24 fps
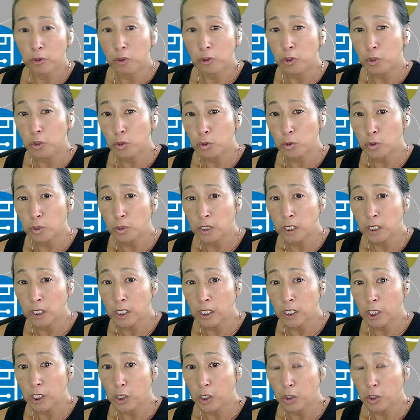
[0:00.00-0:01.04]
3rd
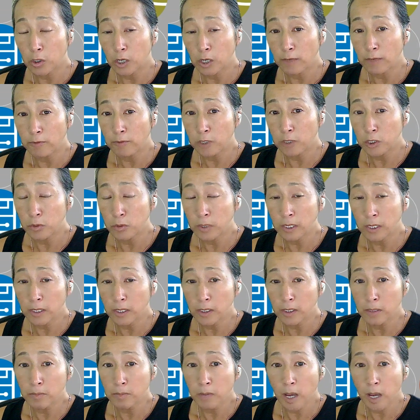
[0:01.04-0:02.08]
year of doing
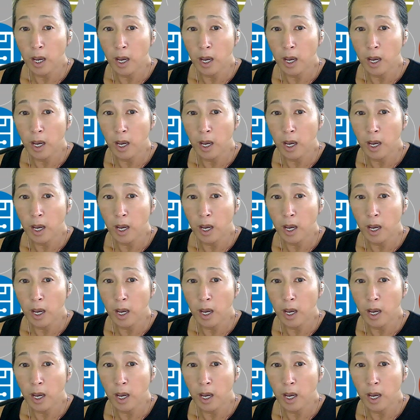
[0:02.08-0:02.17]
them.